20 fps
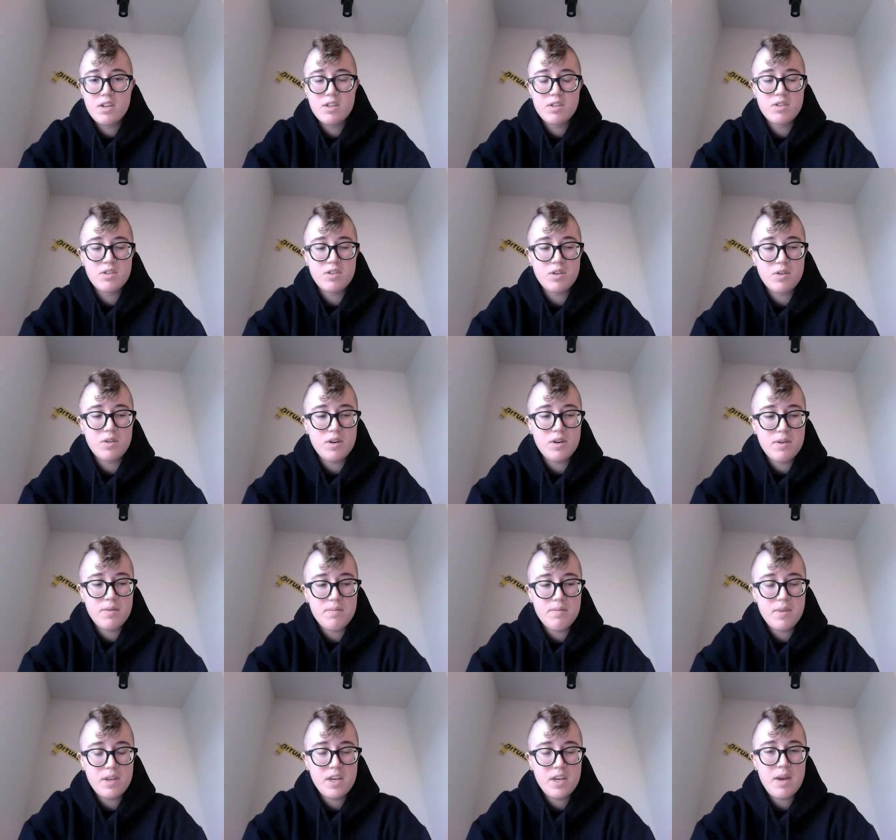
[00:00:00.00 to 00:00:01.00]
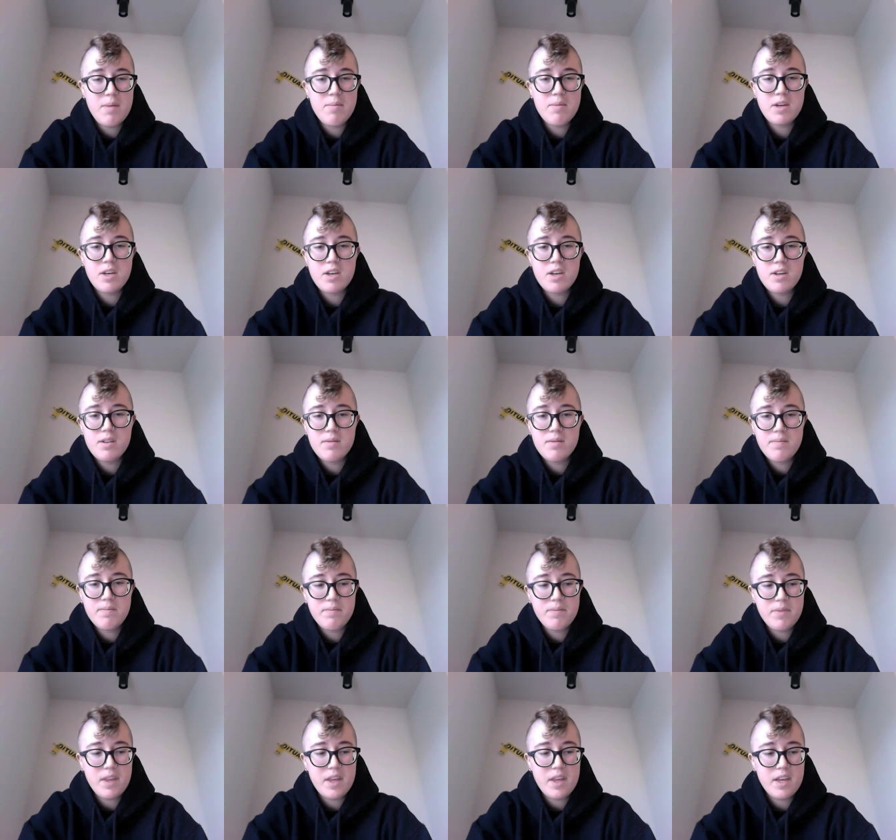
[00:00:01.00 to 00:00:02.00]
So um, it can be good,
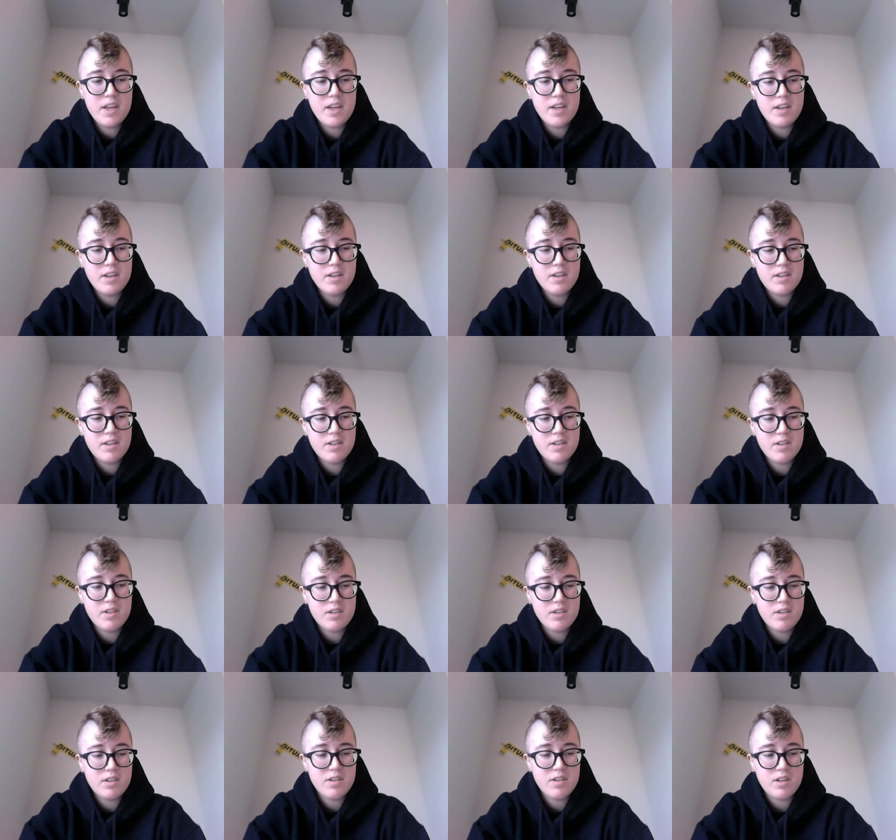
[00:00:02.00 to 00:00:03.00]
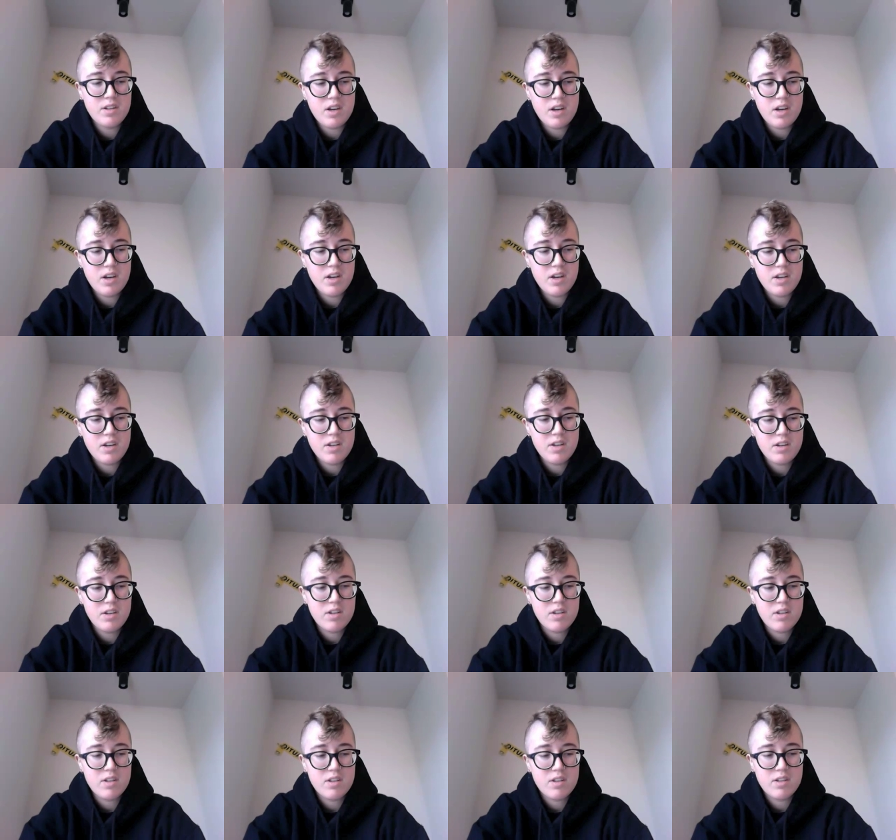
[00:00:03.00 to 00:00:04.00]
and
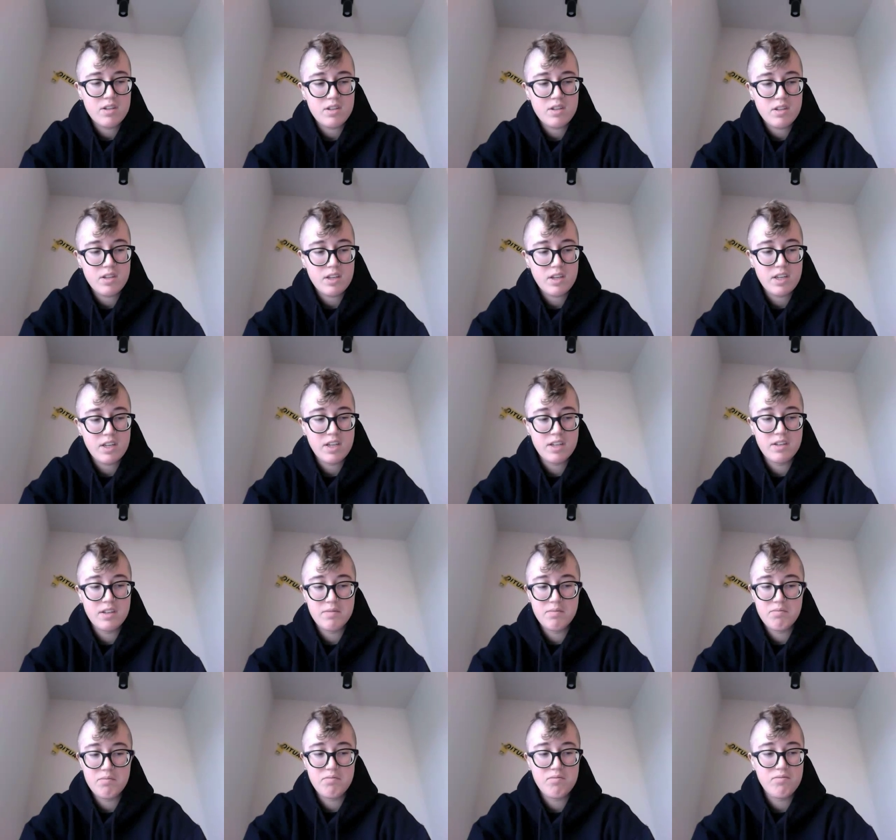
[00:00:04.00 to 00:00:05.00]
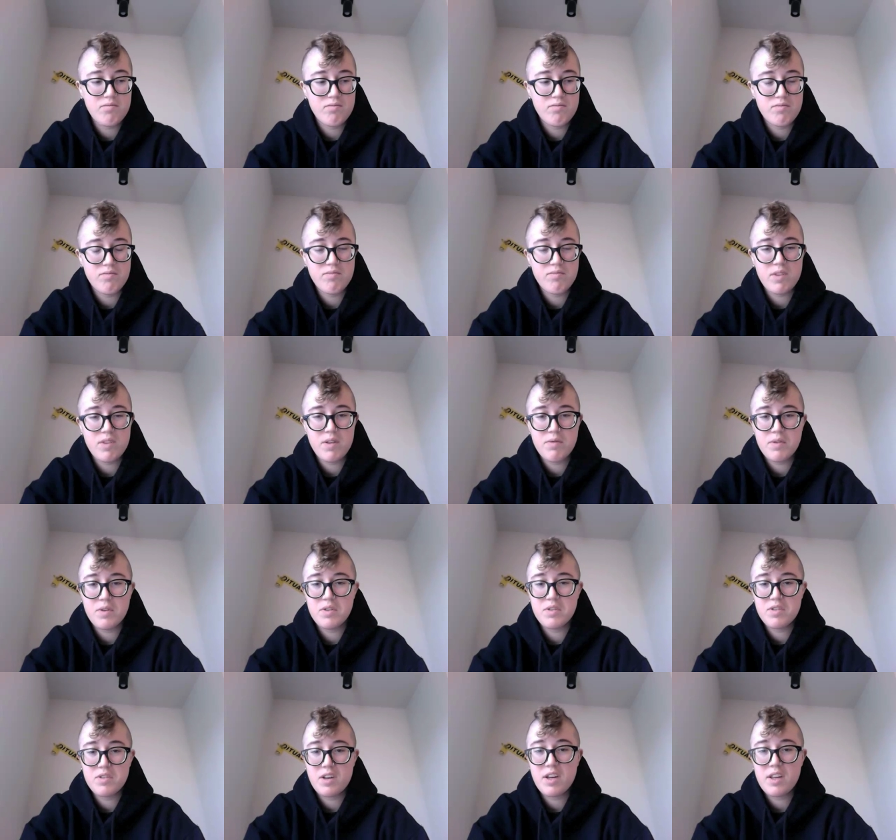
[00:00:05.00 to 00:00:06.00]
uh, it can if you
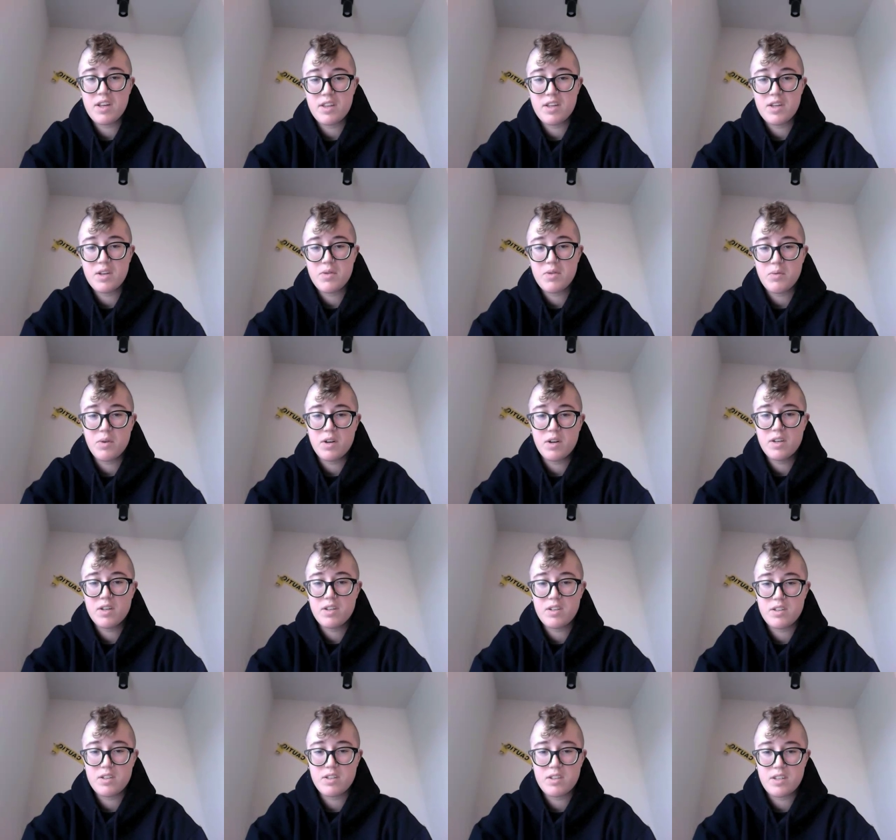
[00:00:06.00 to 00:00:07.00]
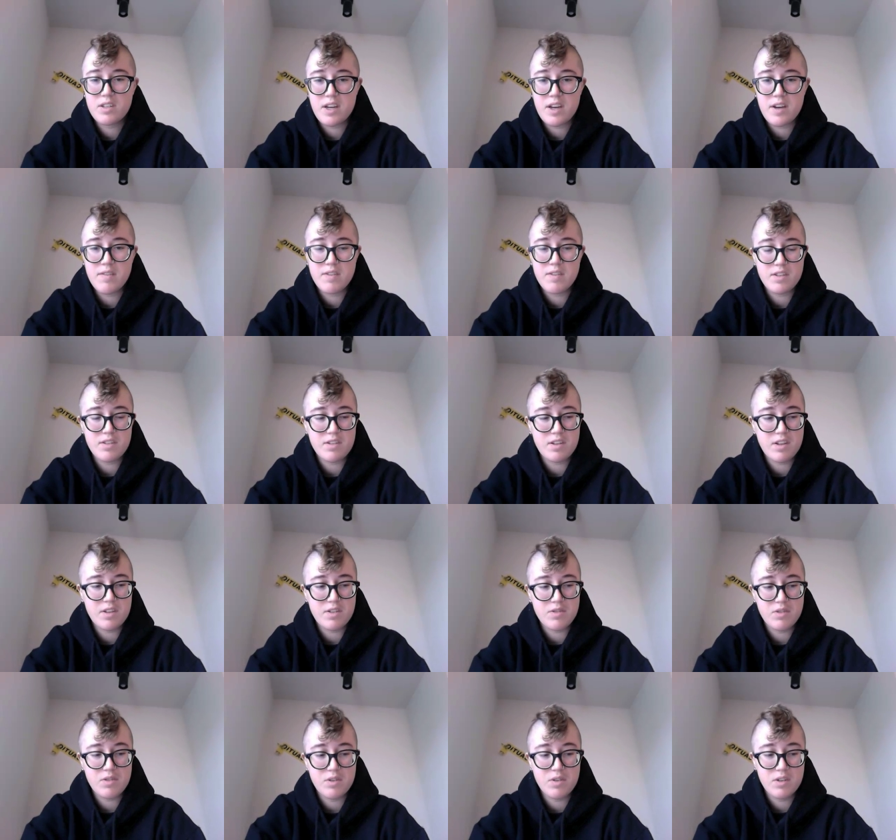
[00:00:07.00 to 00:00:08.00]
decide that you want to have
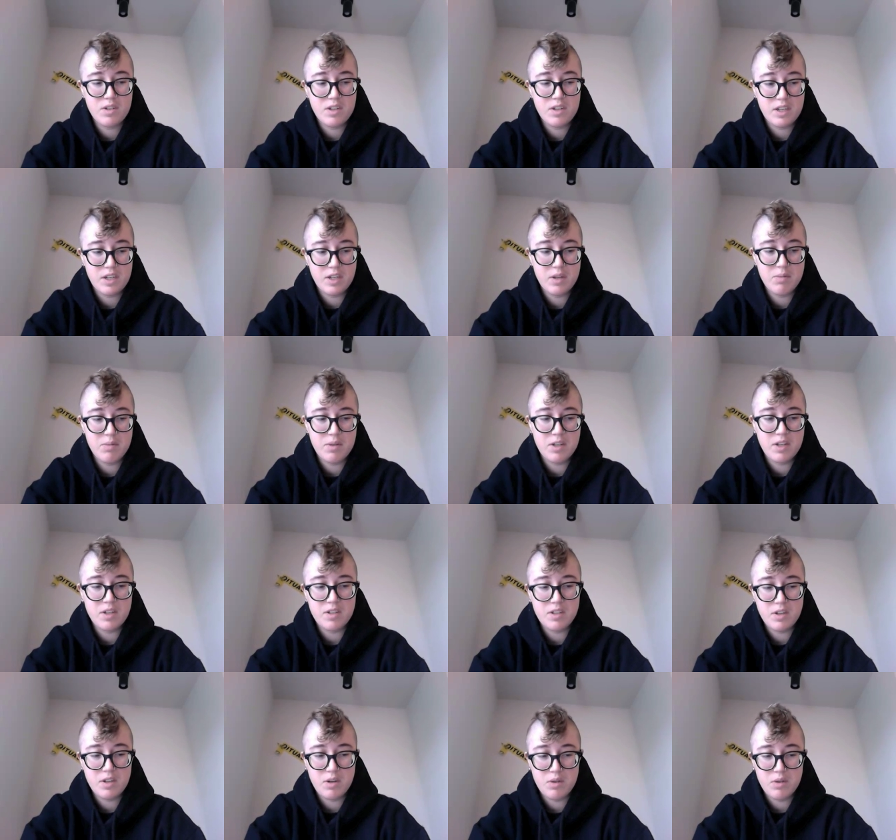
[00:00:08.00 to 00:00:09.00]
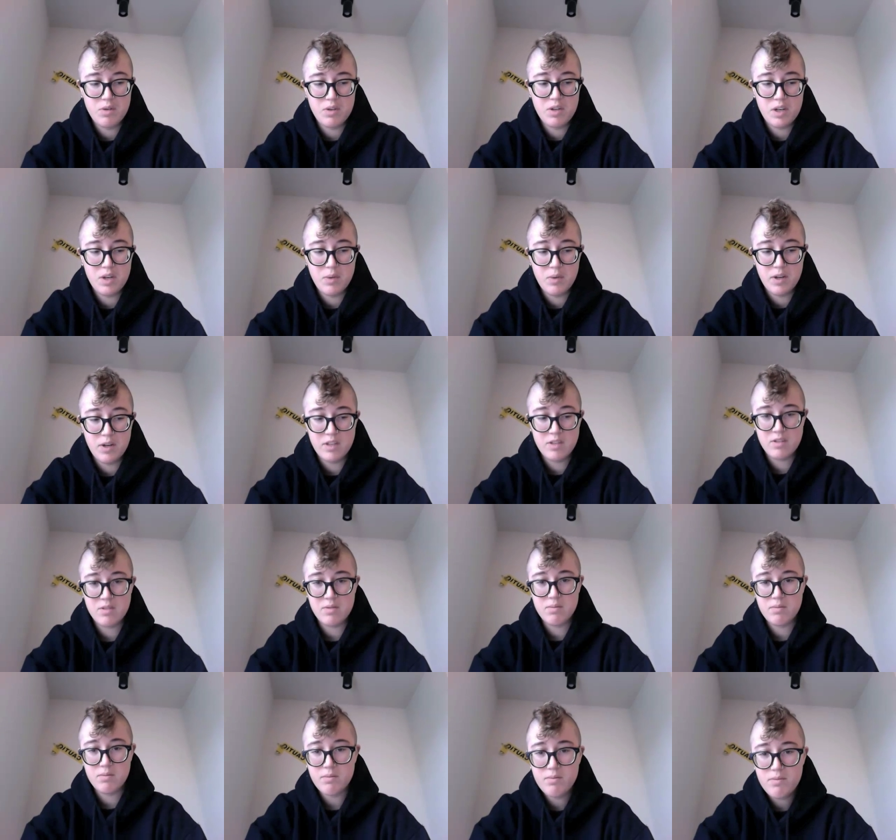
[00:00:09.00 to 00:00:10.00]
testosterone, it could be good to go through it anyways.
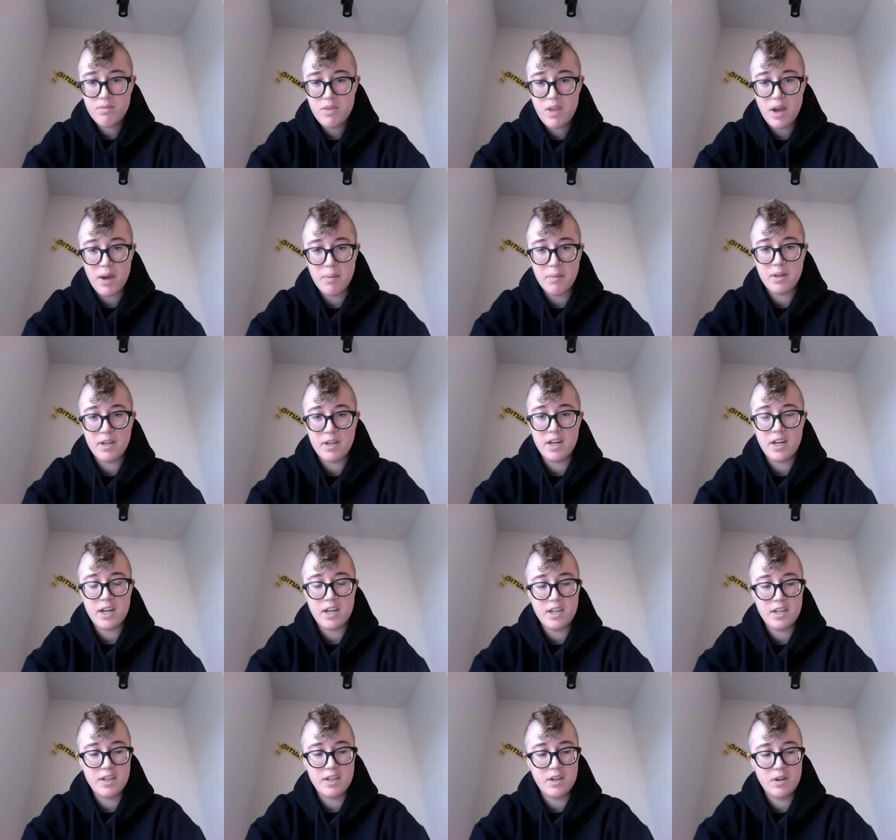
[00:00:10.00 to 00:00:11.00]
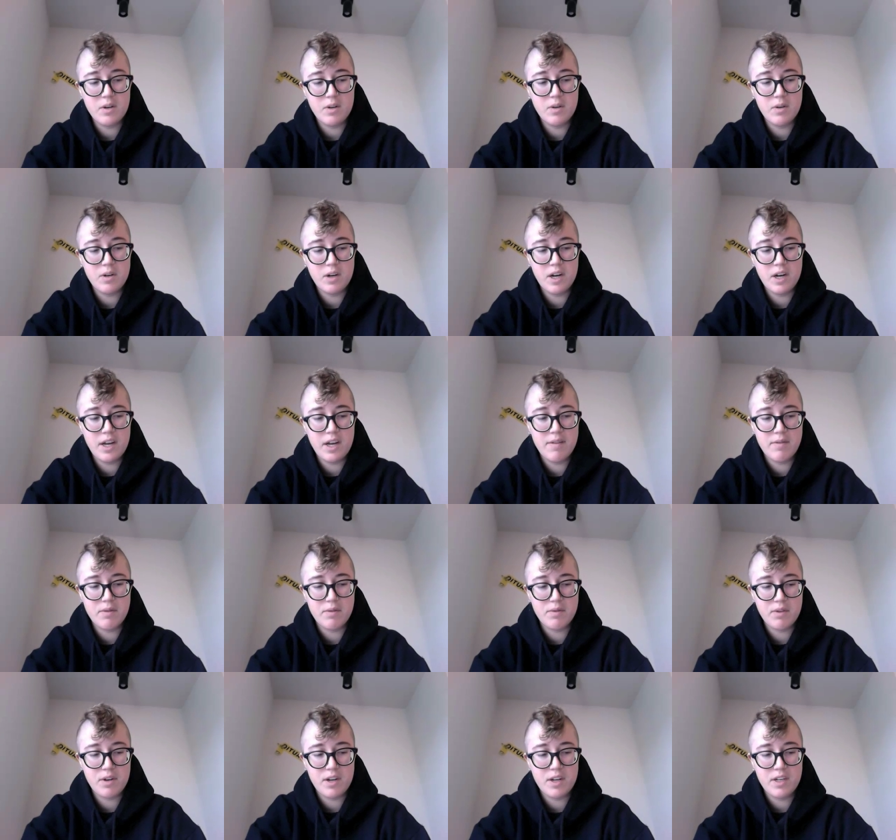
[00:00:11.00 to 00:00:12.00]
I mean, I know I have a
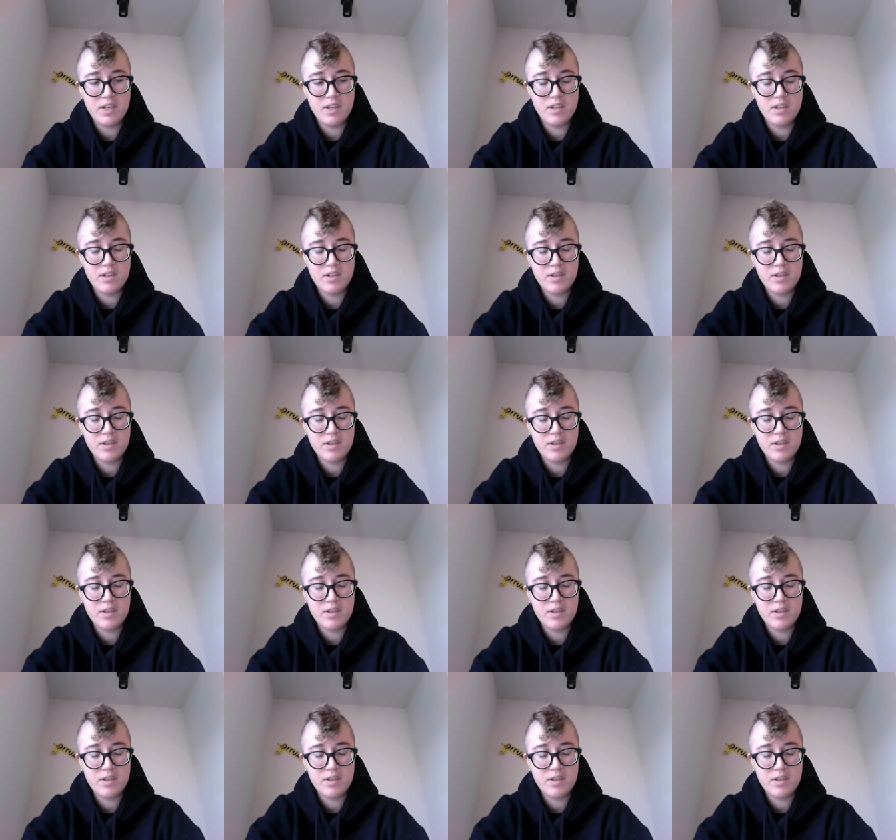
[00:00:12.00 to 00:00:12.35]
friend